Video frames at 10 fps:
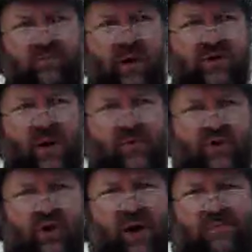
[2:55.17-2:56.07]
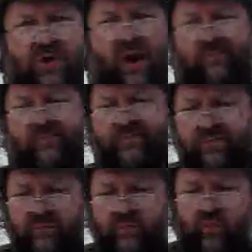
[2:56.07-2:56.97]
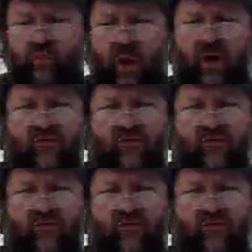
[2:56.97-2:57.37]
the temperature comes up and they